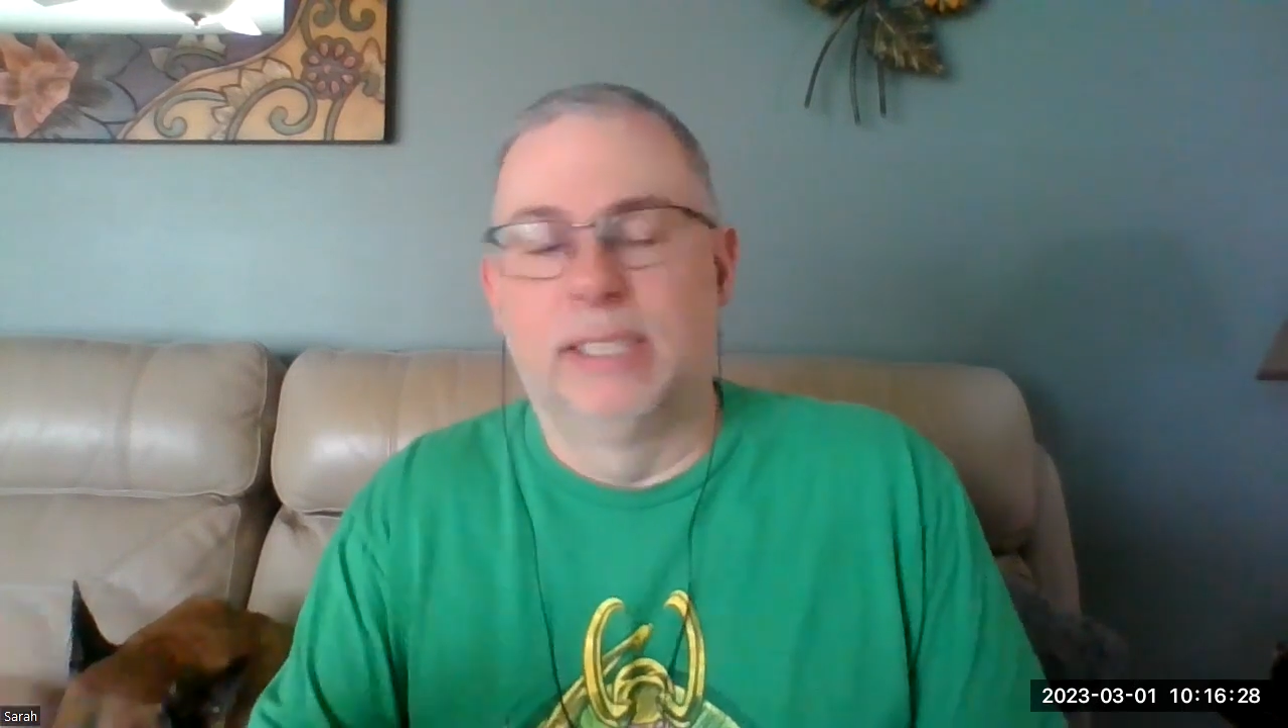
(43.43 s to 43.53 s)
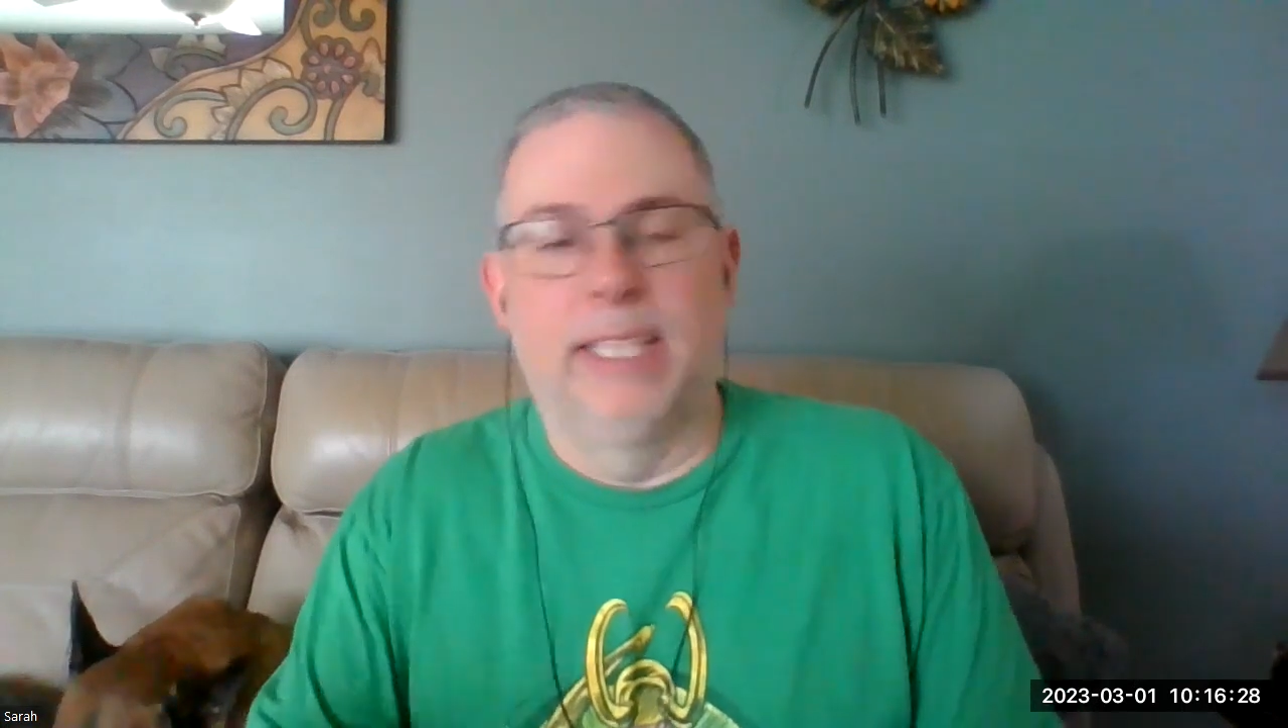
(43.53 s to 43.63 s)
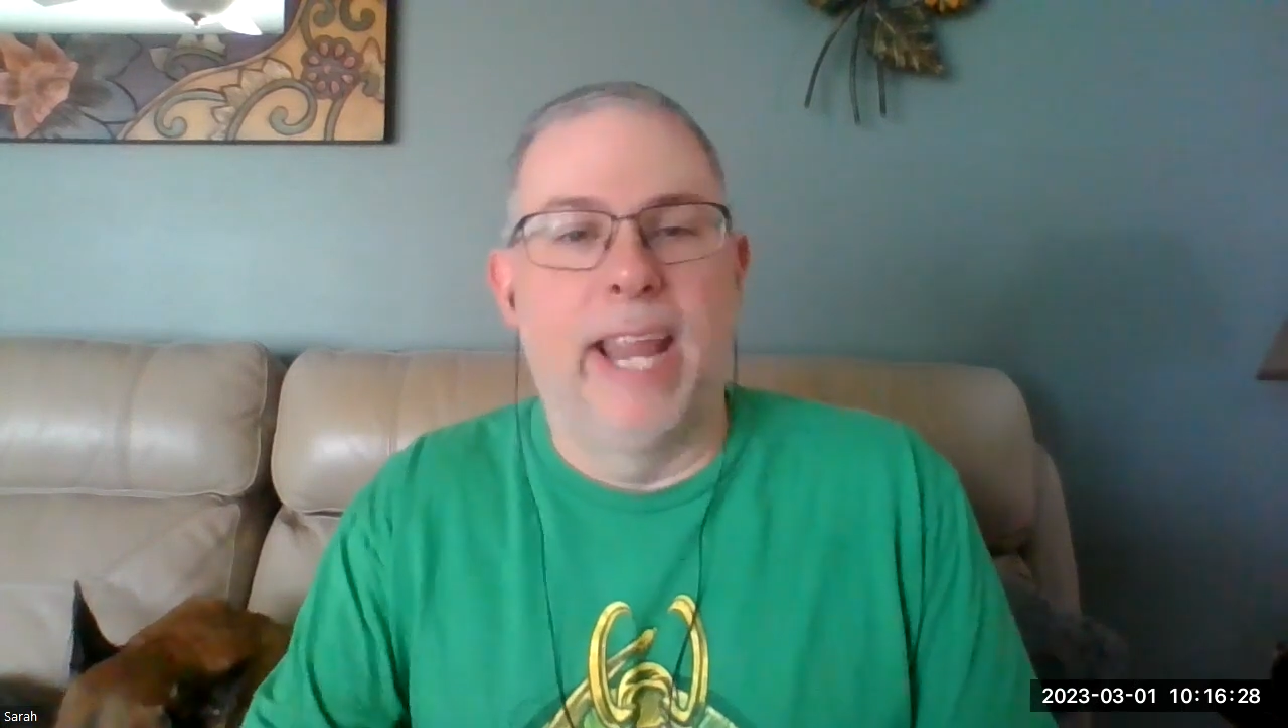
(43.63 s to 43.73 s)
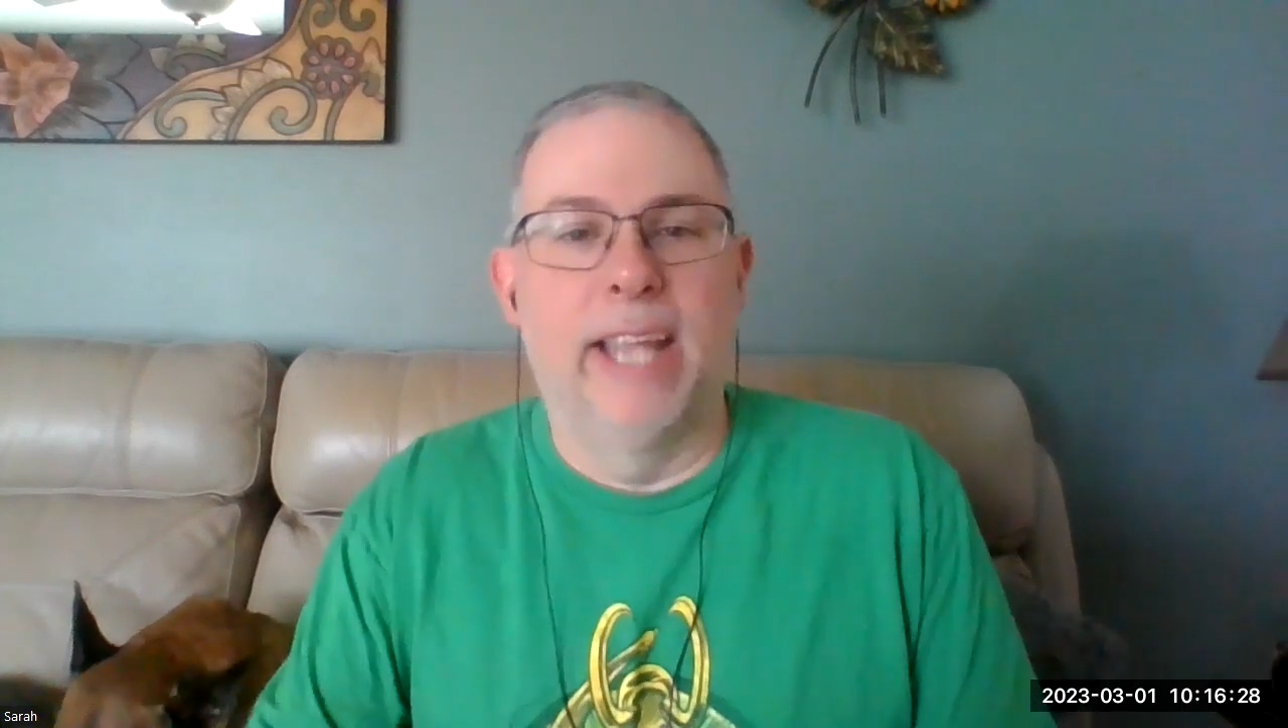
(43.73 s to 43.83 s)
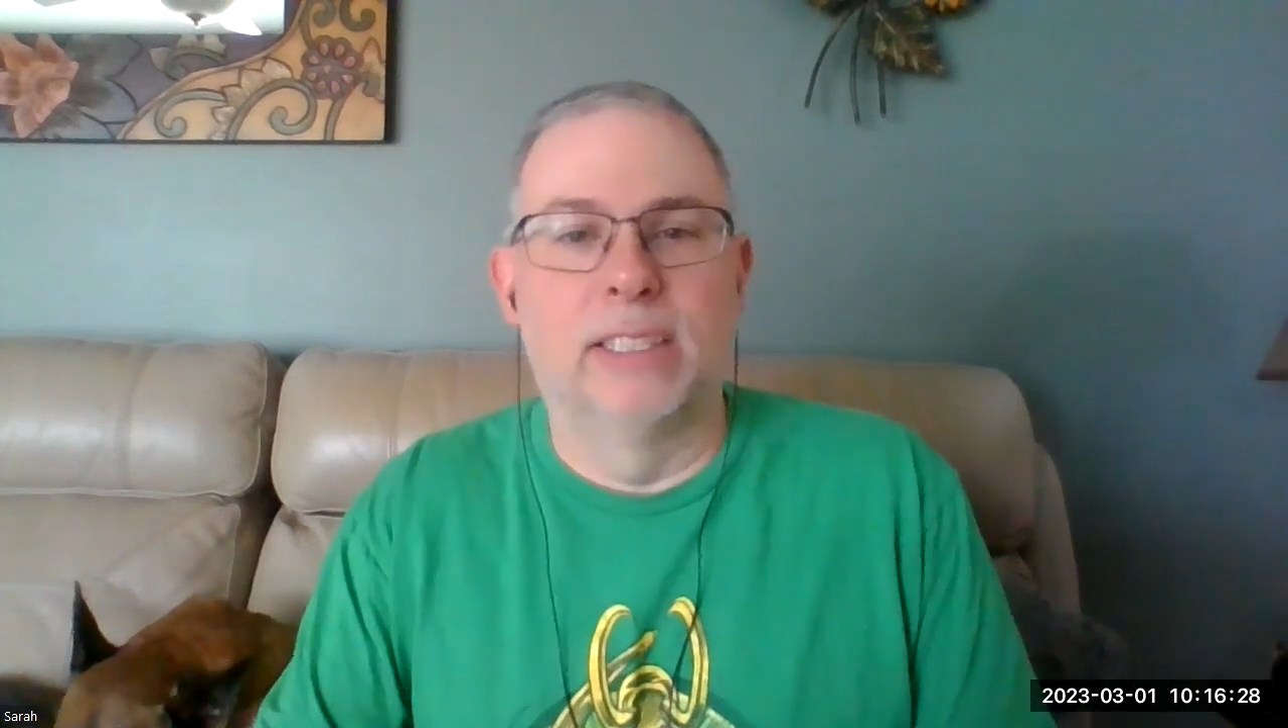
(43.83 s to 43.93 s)

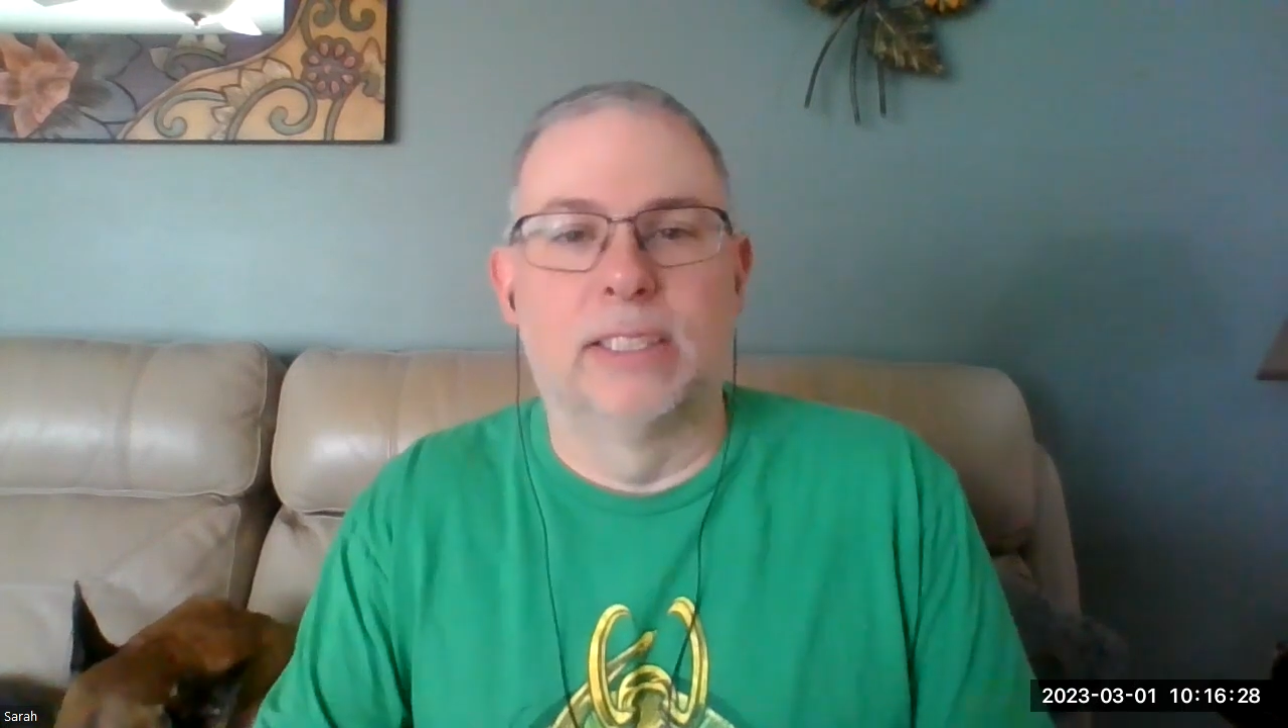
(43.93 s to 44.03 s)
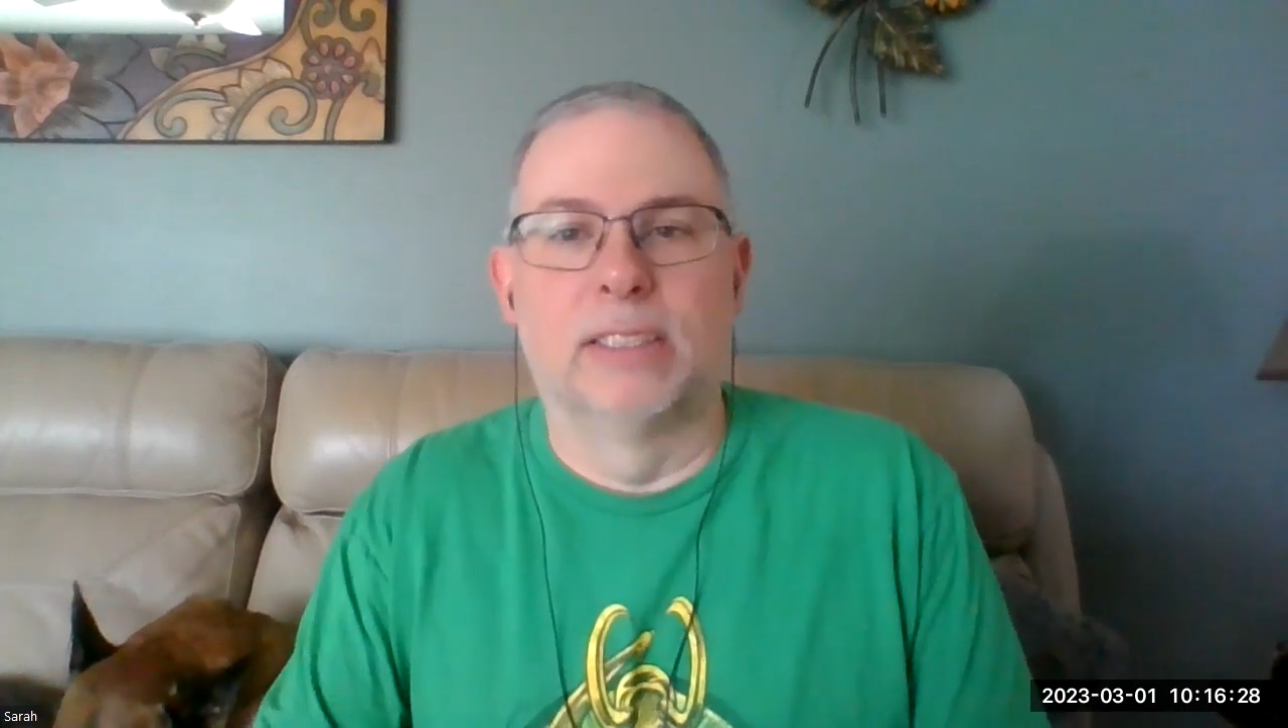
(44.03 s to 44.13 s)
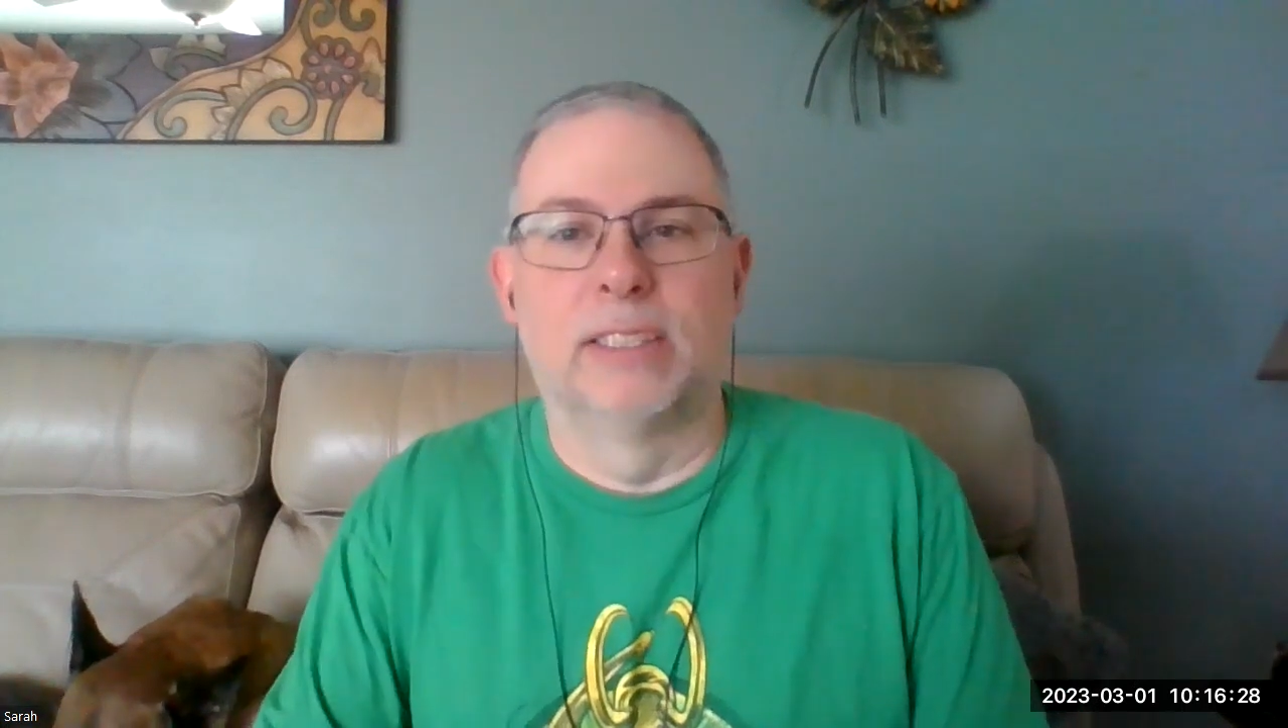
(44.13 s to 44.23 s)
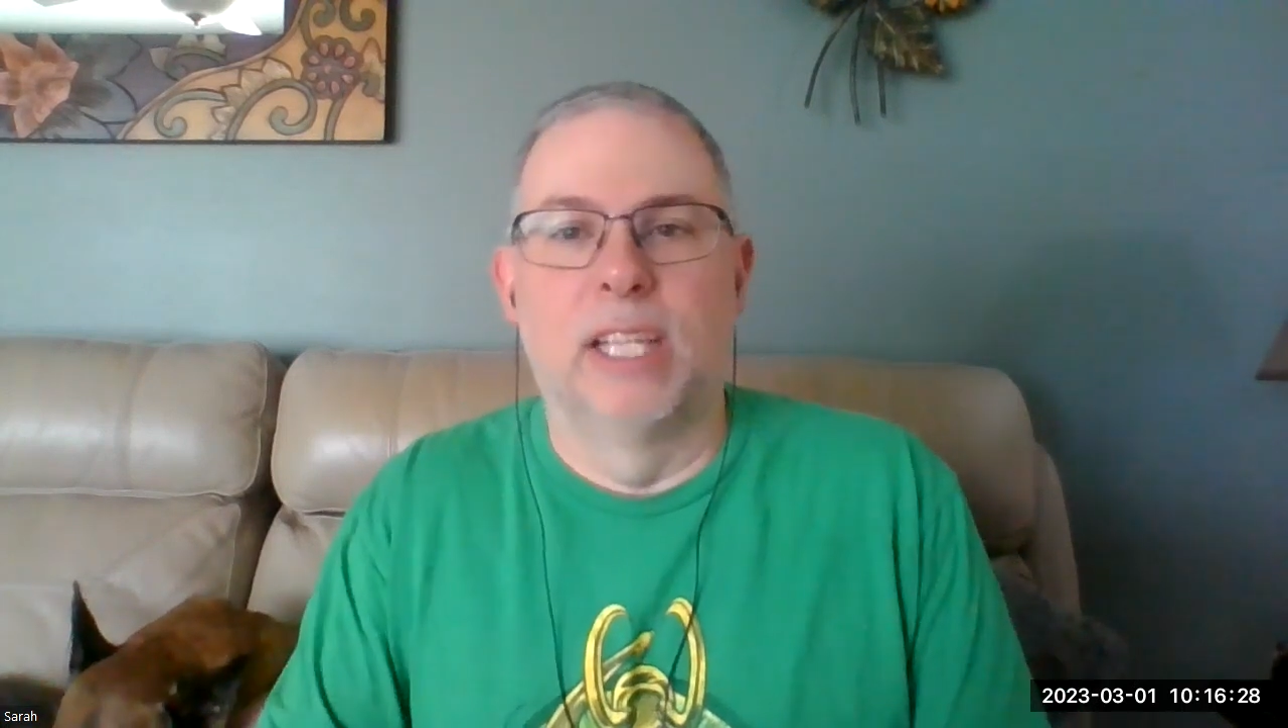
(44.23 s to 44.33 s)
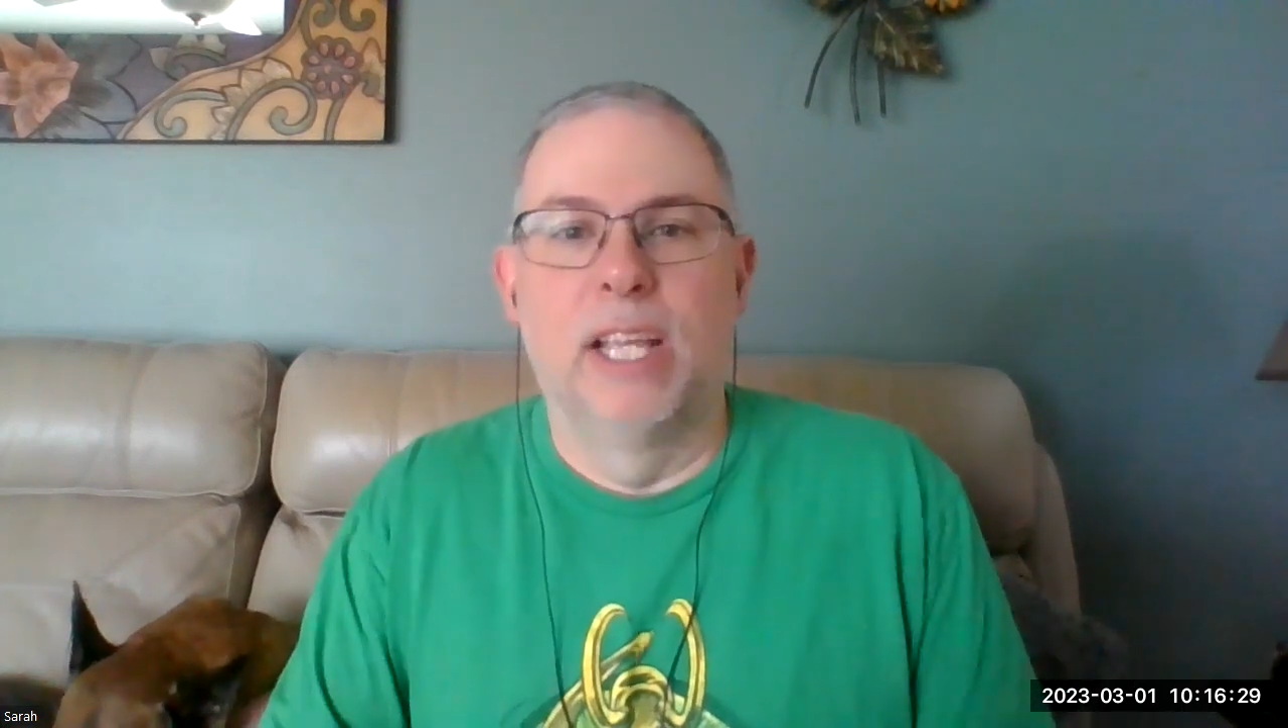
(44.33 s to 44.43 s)
the
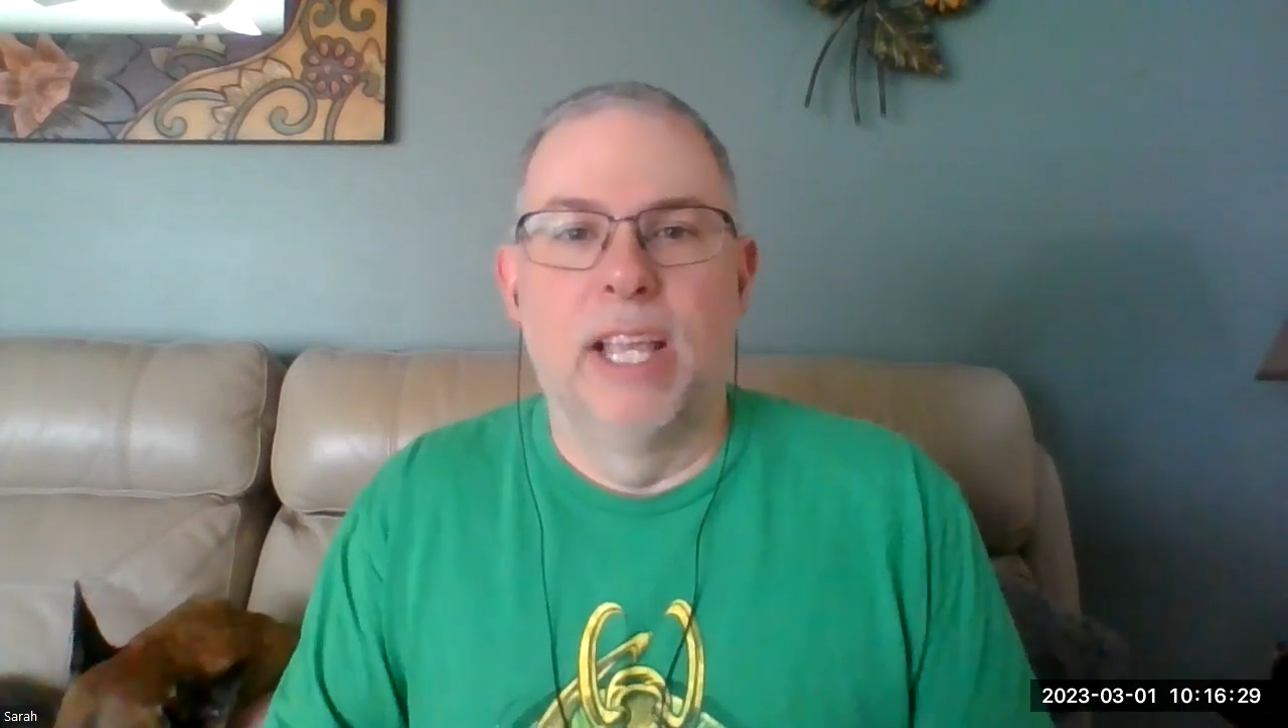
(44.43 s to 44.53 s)
answers